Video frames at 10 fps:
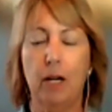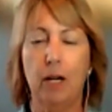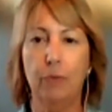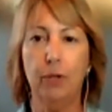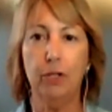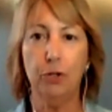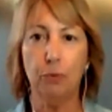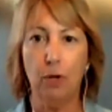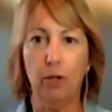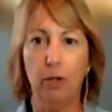
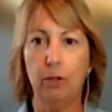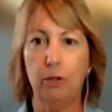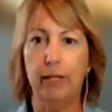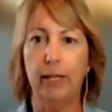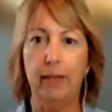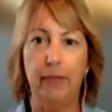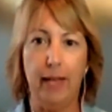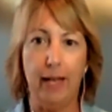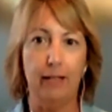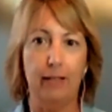control, in
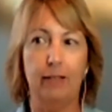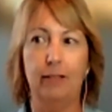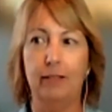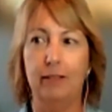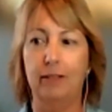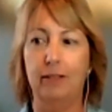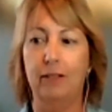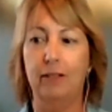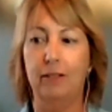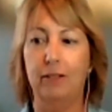that
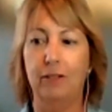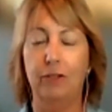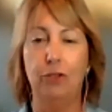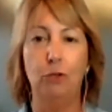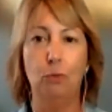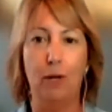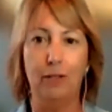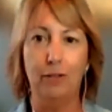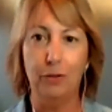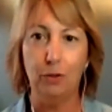you want
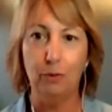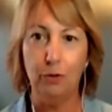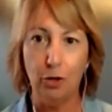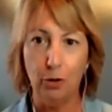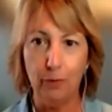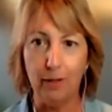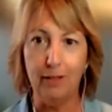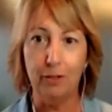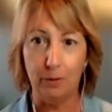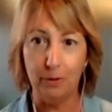to serve Jehovah,
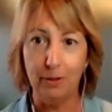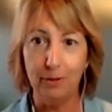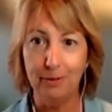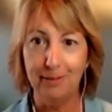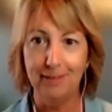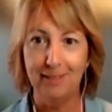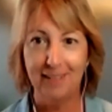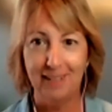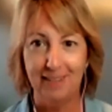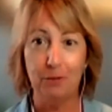don't you?
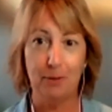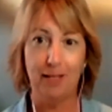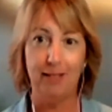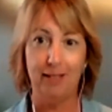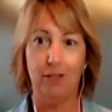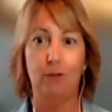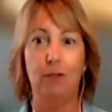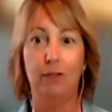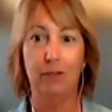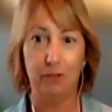That's what they tell
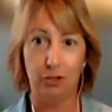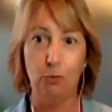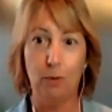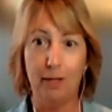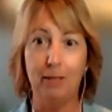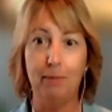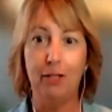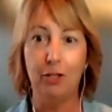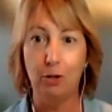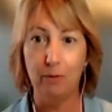you. You want to make
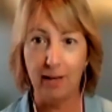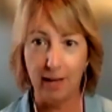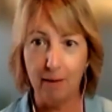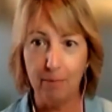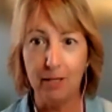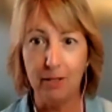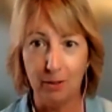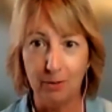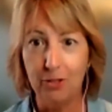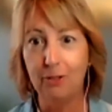Jehovah happy,
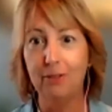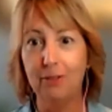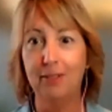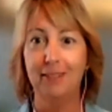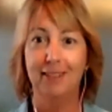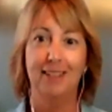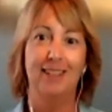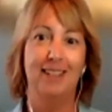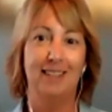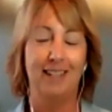don't you?
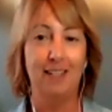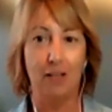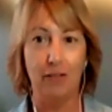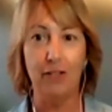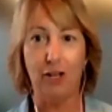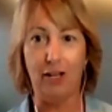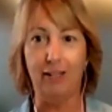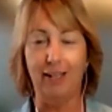That's how they talk.